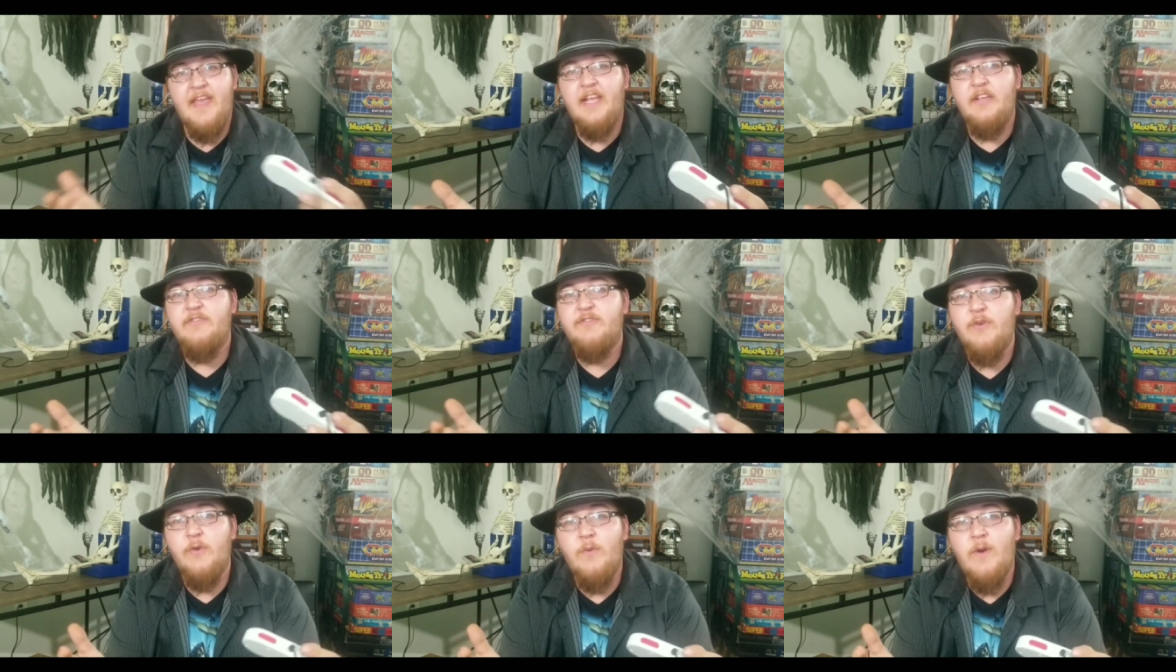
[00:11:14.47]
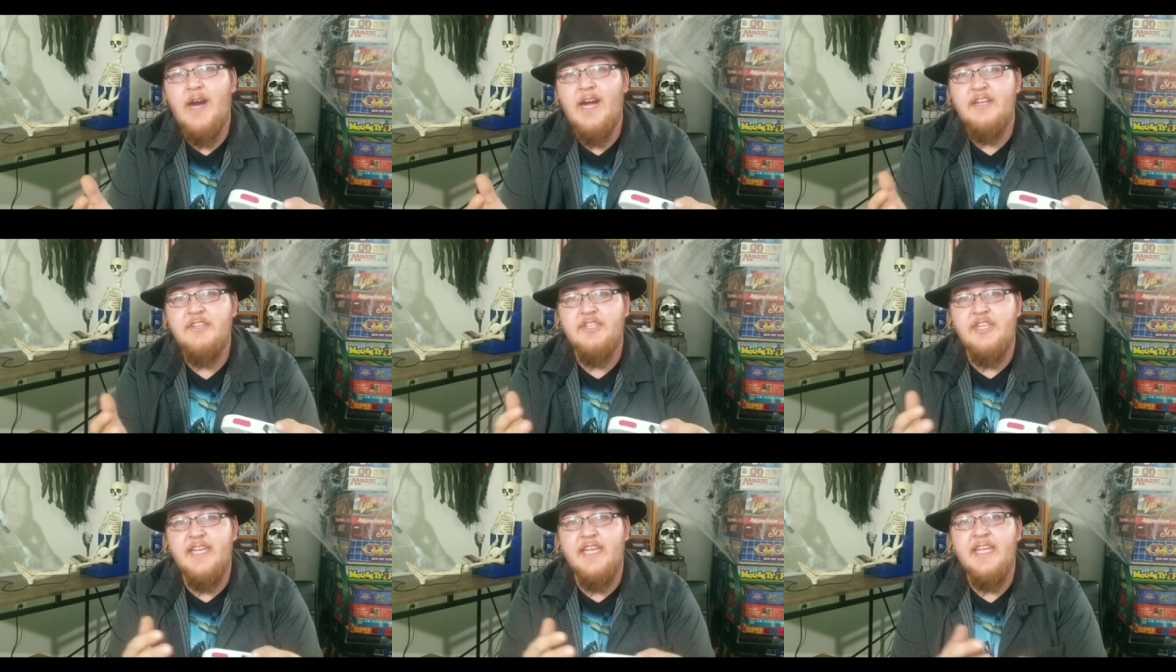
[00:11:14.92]
Thanks for
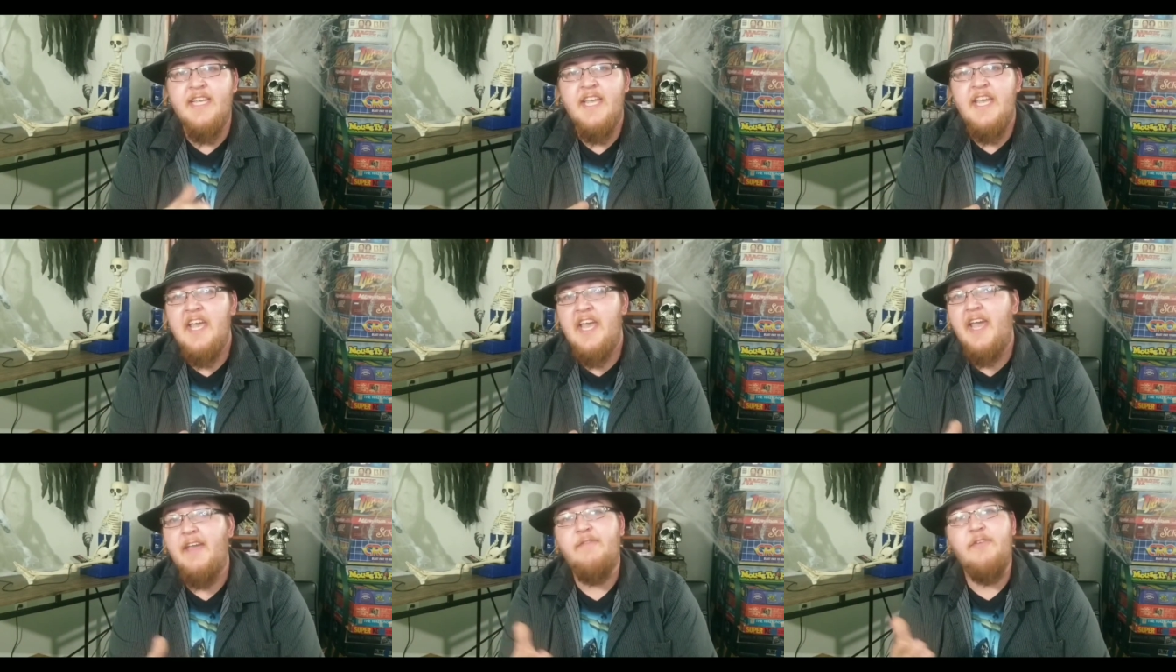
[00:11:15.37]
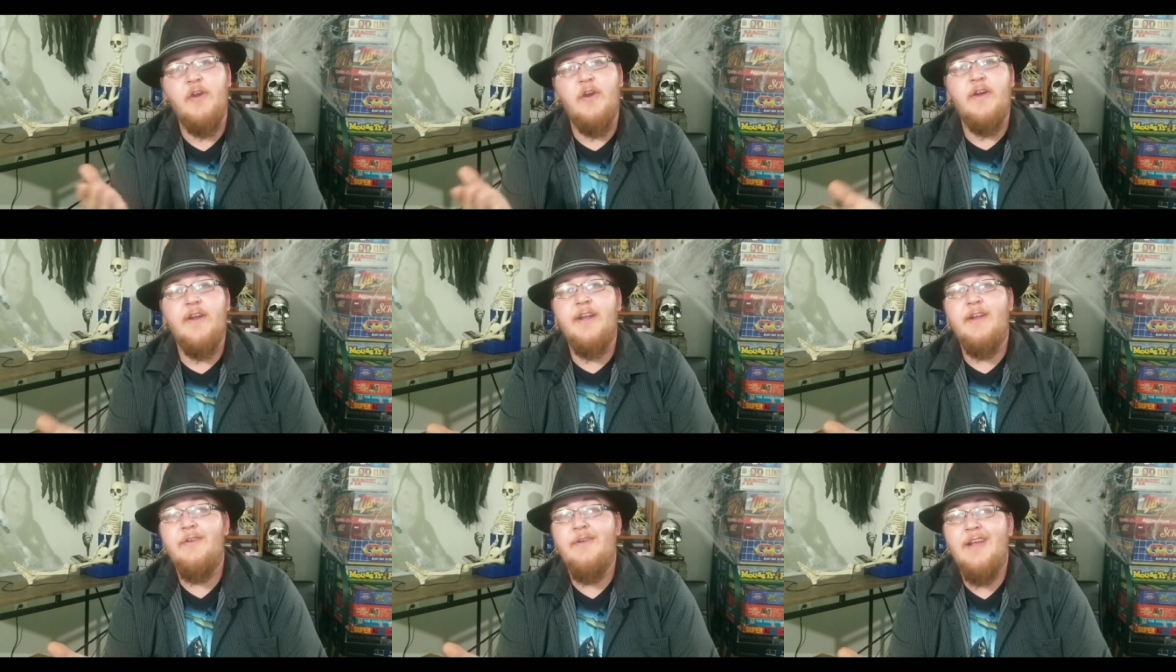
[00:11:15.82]
watching. If
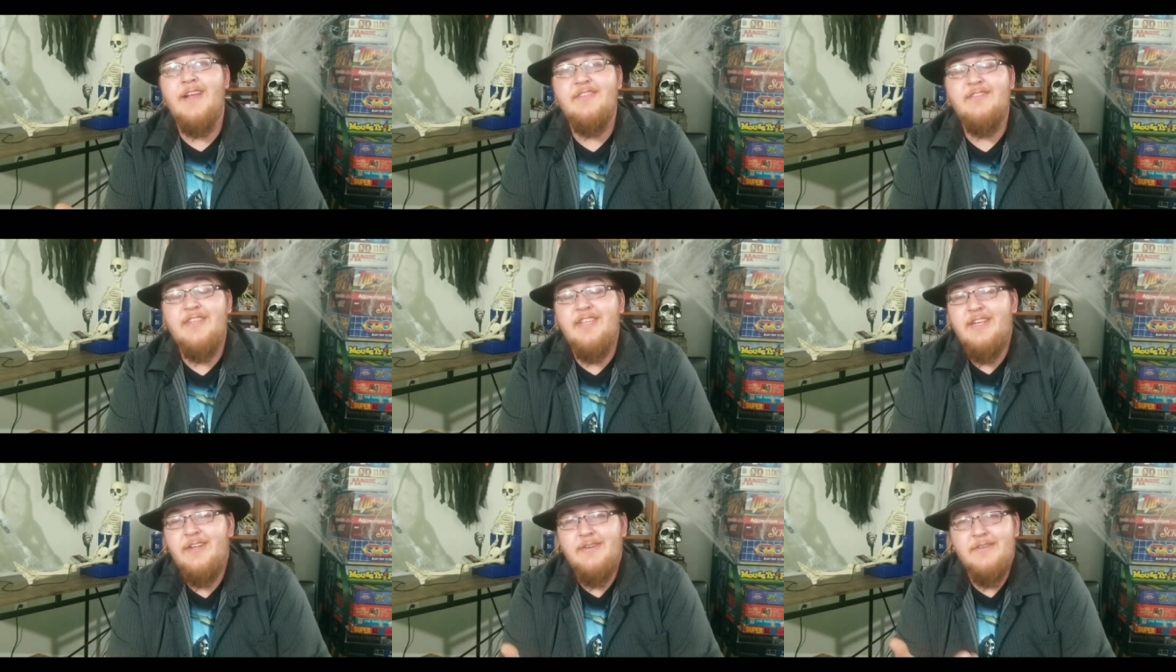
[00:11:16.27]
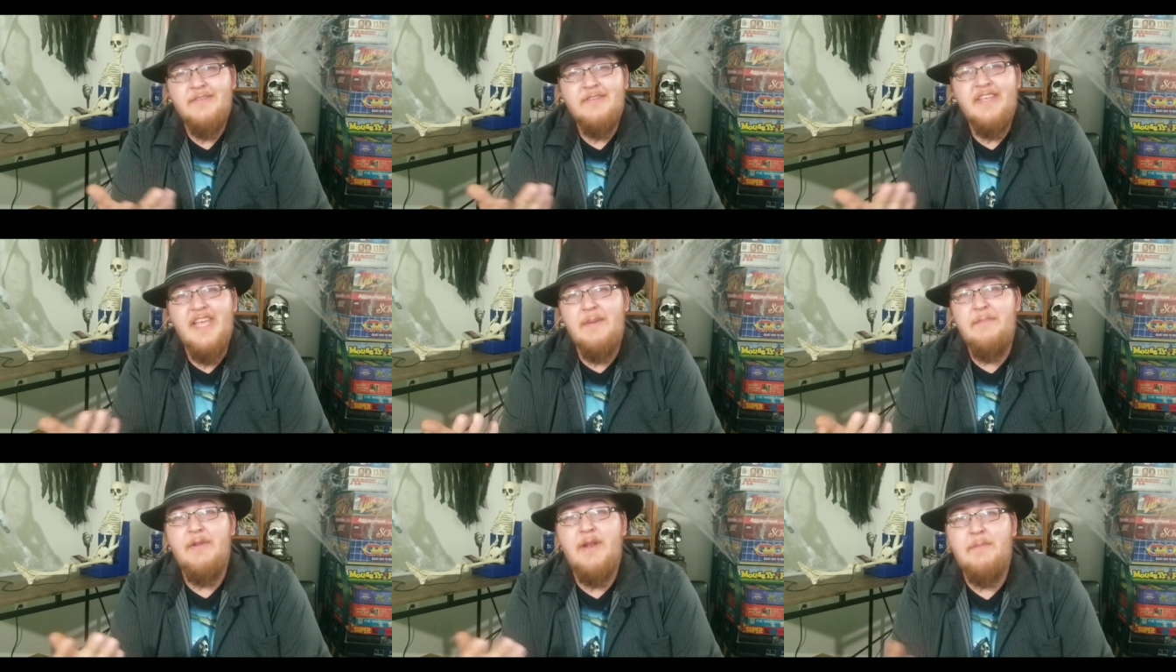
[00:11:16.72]
you are interested
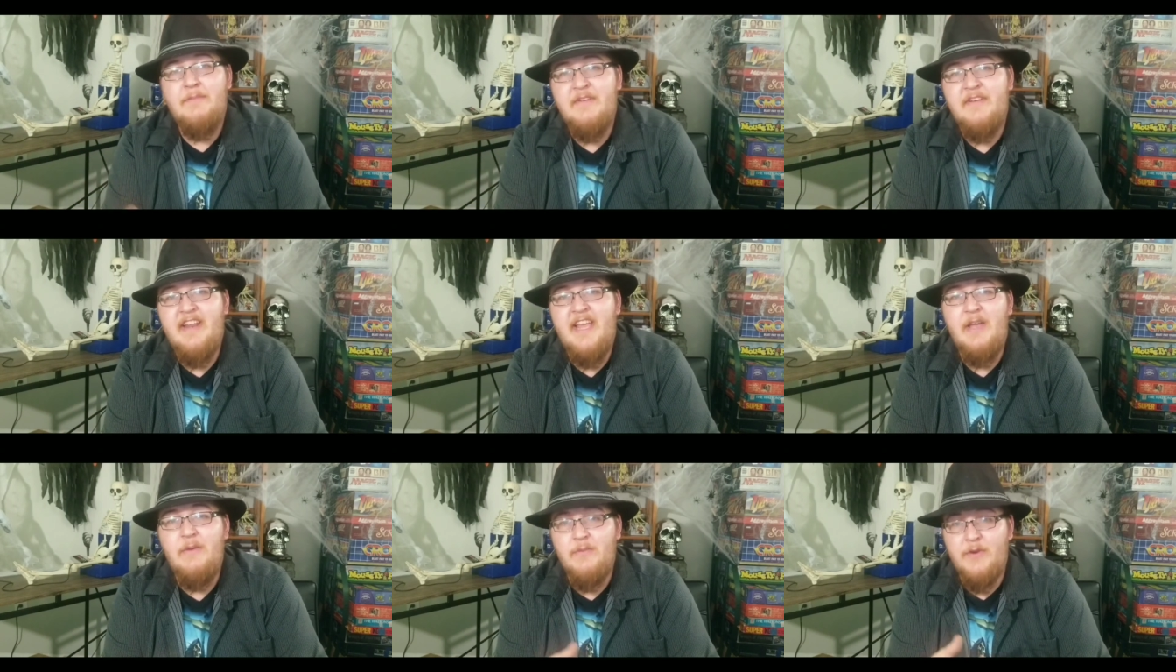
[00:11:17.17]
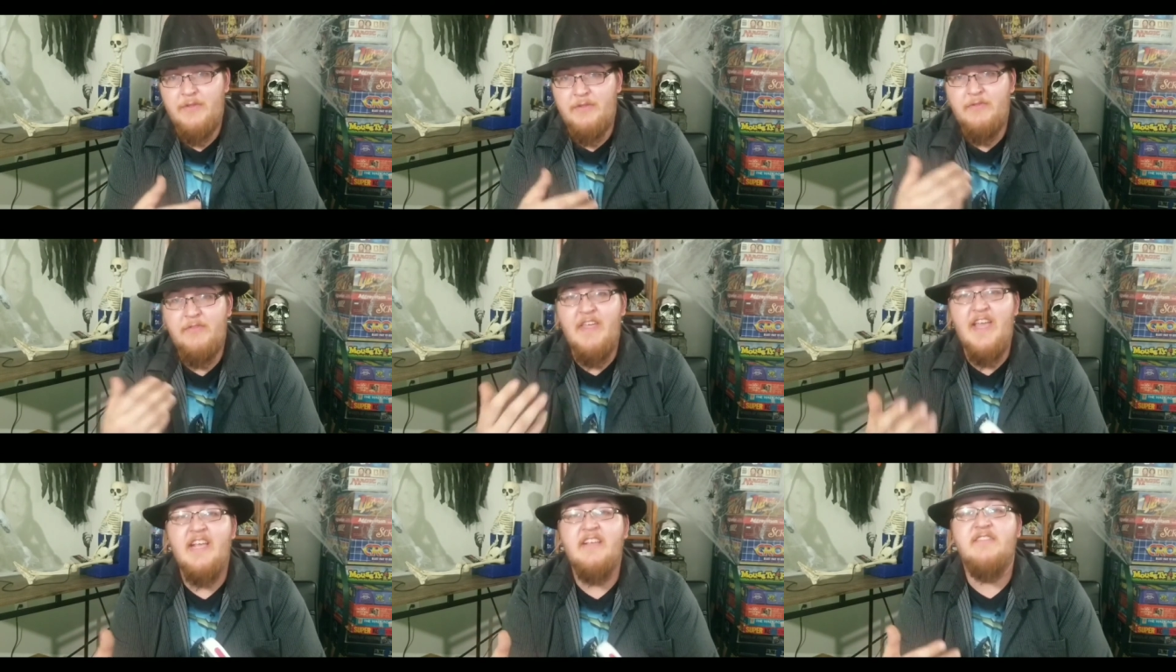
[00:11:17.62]
on keeping up to date
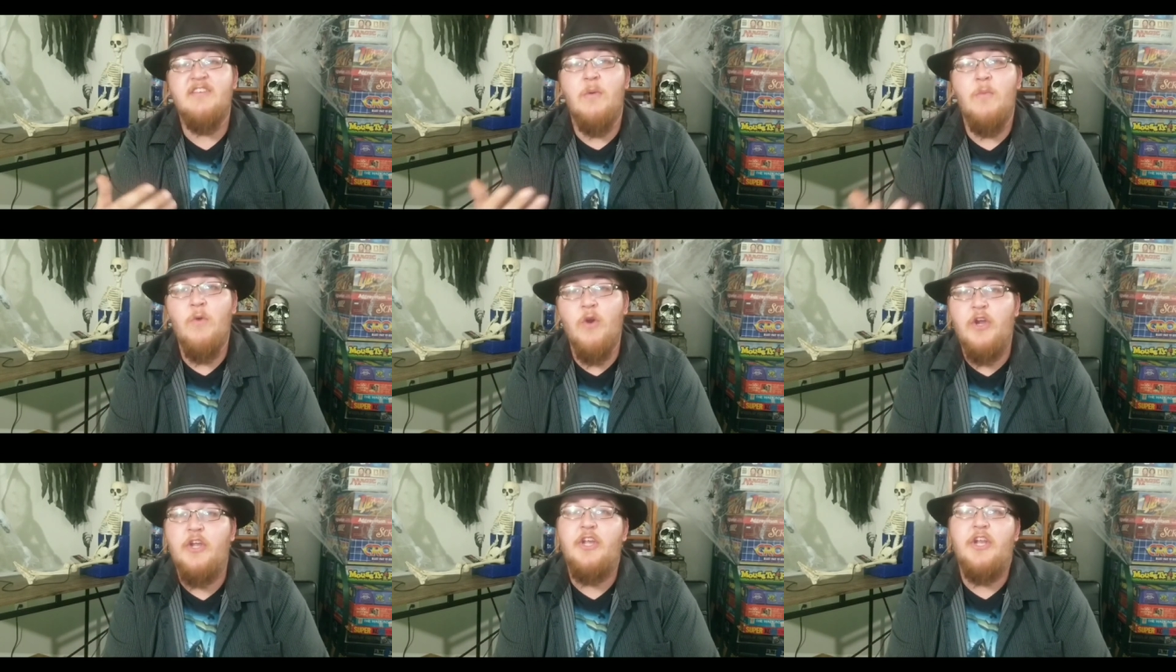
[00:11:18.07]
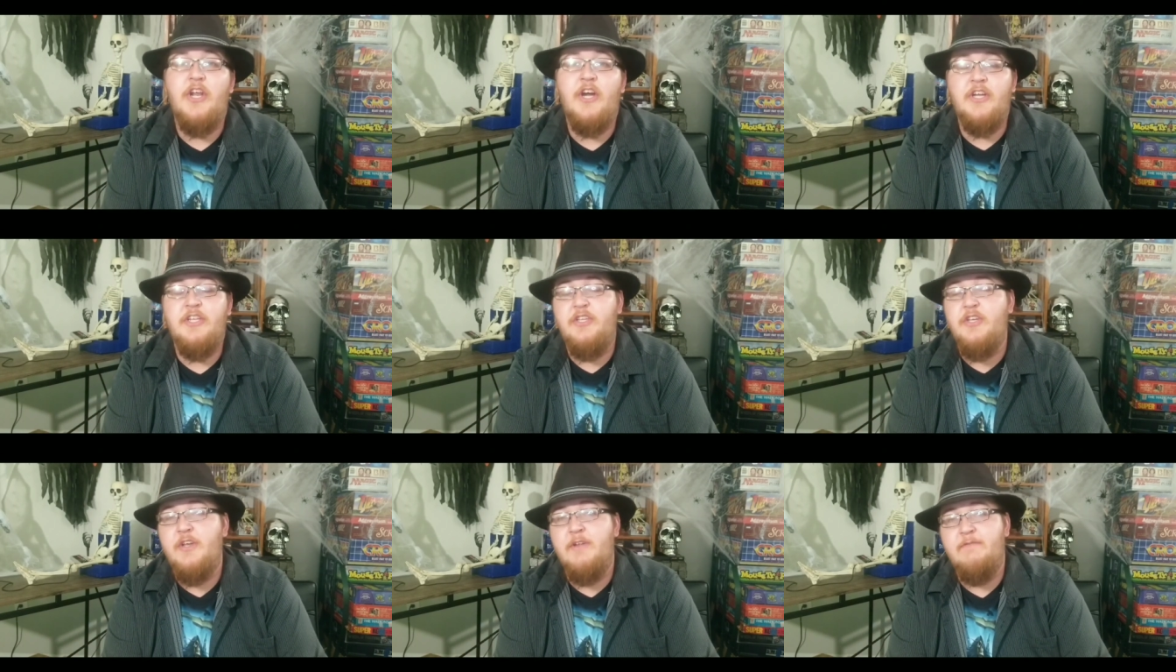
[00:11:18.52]
with things I'm
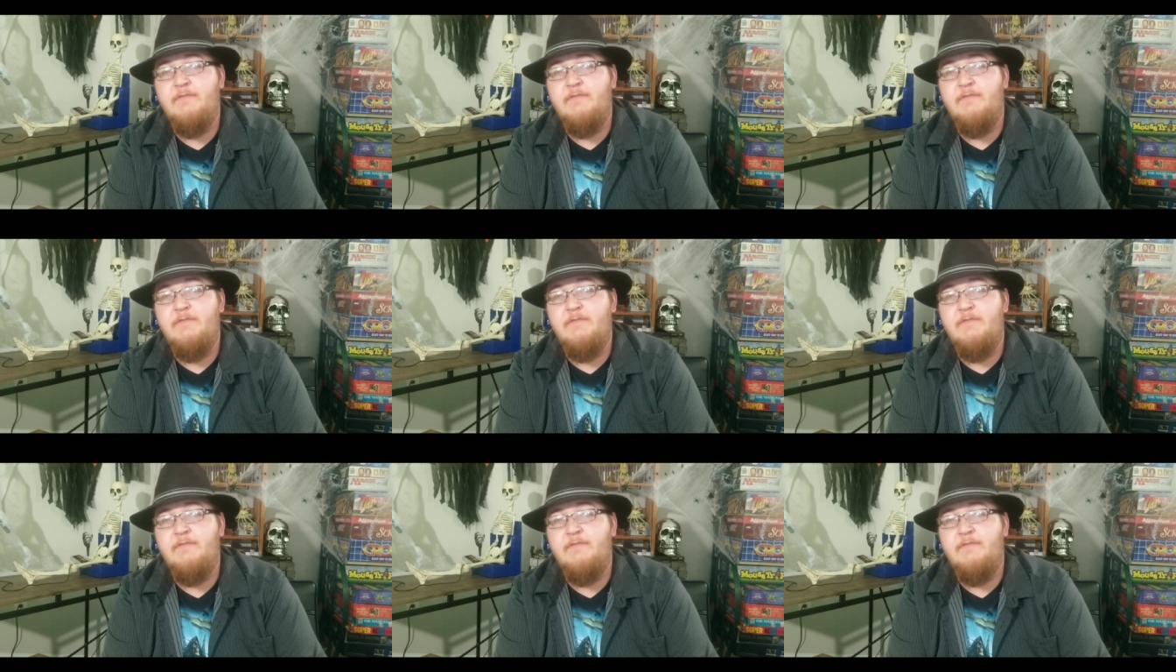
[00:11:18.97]
working on,